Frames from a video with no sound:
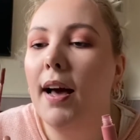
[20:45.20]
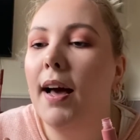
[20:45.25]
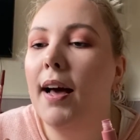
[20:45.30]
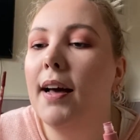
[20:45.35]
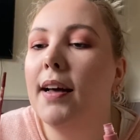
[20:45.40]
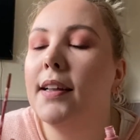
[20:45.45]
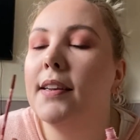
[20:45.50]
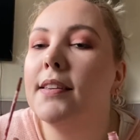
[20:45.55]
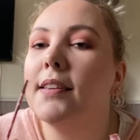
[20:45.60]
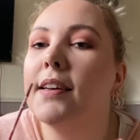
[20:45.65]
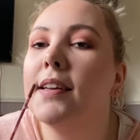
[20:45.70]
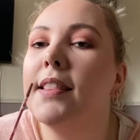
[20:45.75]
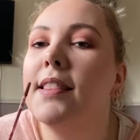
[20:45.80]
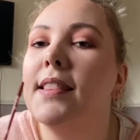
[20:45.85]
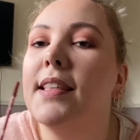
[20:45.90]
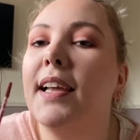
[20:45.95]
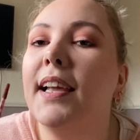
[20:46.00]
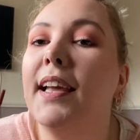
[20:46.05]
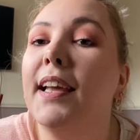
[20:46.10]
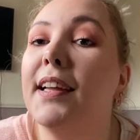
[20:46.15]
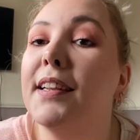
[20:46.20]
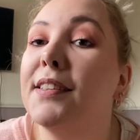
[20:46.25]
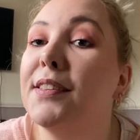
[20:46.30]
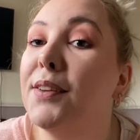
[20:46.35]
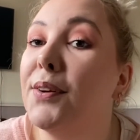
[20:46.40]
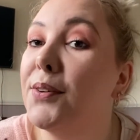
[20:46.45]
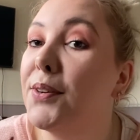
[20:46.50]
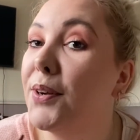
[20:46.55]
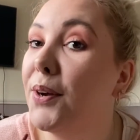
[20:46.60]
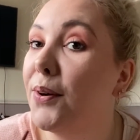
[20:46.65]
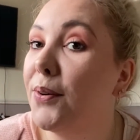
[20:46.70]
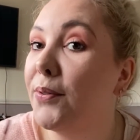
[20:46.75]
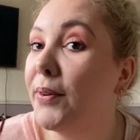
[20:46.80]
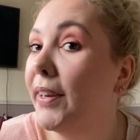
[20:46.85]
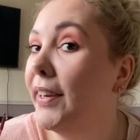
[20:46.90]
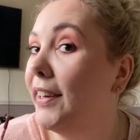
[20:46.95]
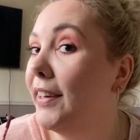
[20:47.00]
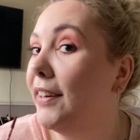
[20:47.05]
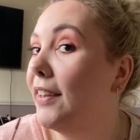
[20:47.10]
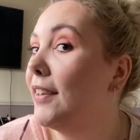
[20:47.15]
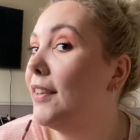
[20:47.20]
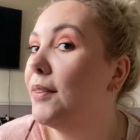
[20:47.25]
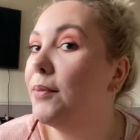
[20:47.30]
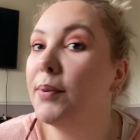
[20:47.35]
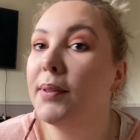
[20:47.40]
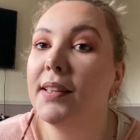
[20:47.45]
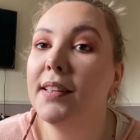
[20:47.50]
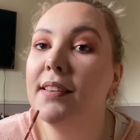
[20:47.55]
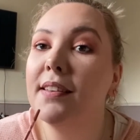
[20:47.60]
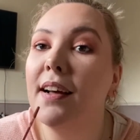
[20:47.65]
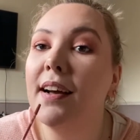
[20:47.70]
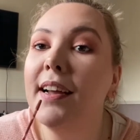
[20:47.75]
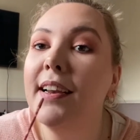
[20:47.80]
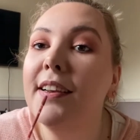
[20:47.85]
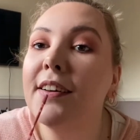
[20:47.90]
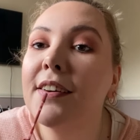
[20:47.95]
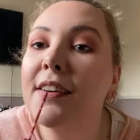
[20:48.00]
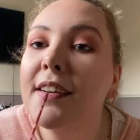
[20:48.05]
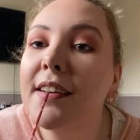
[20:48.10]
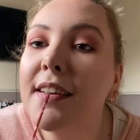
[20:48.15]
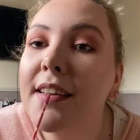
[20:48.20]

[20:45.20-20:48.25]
and I think it's going to go really nice with this eye look.